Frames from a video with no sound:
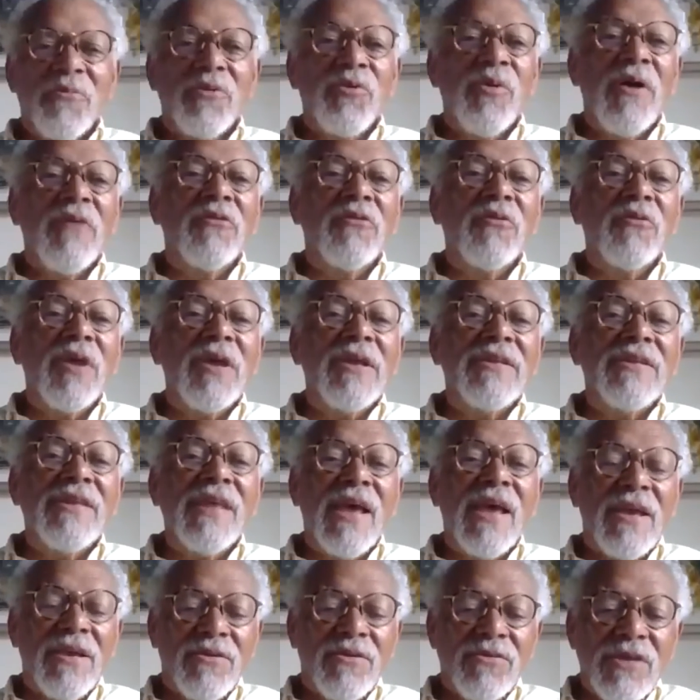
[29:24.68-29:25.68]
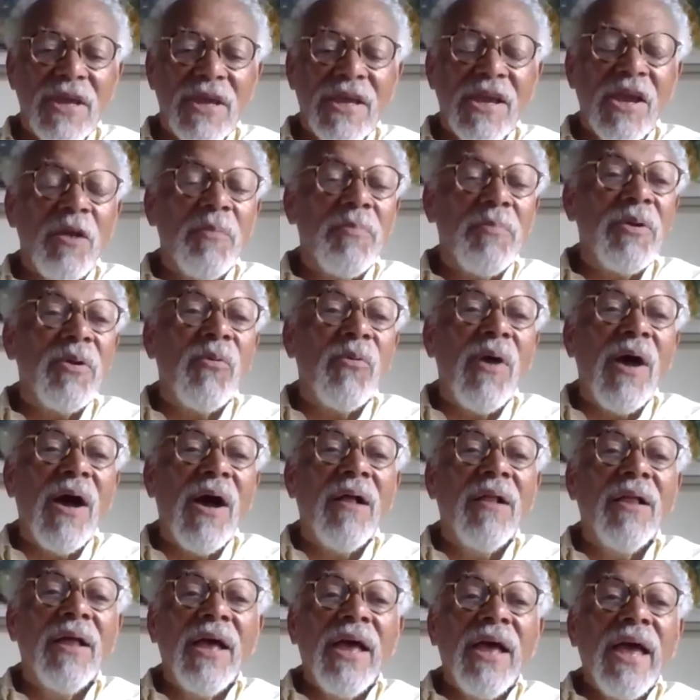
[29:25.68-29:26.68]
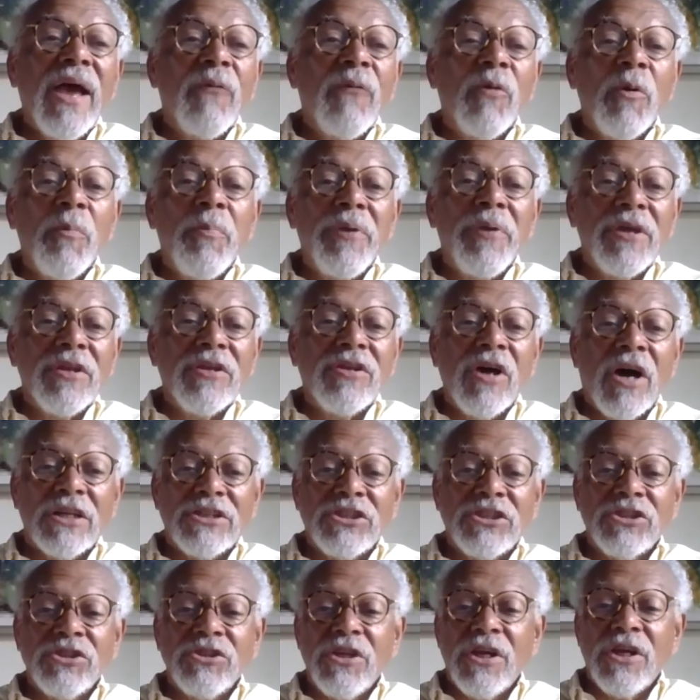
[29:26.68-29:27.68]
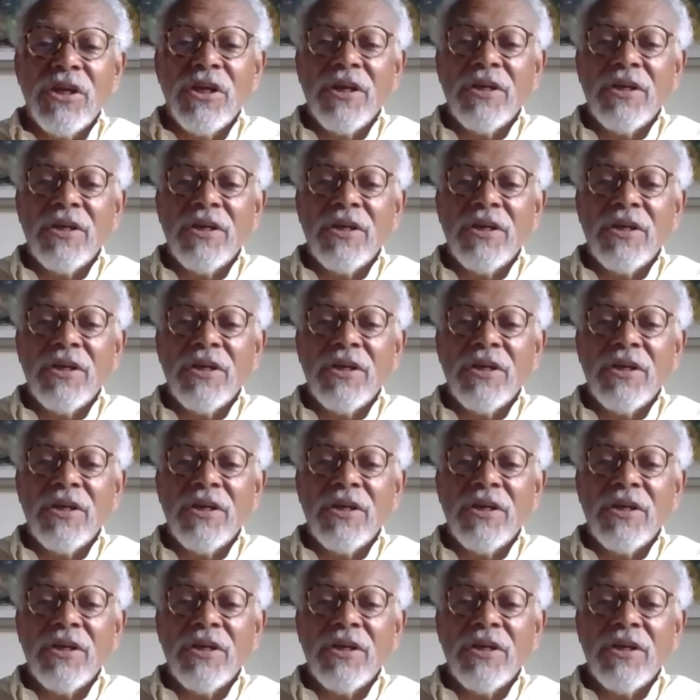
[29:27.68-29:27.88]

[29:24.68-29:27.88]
you have a great day. You take care, be well, and we'll be in touch. And